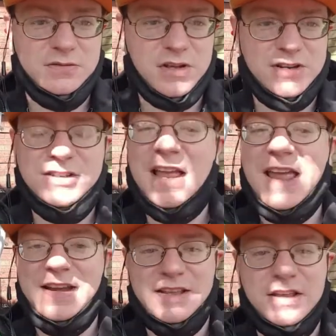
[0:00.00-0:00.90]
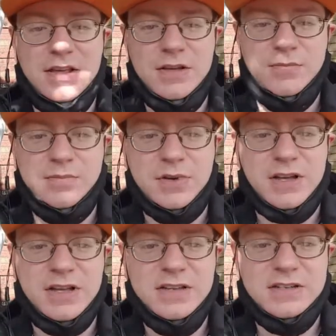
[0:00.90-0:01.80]
Not a shiny.
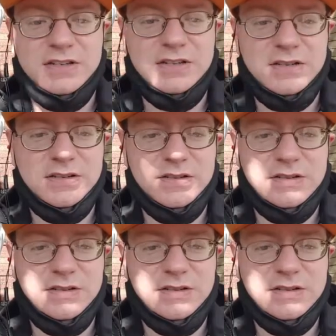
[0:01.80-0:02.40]
But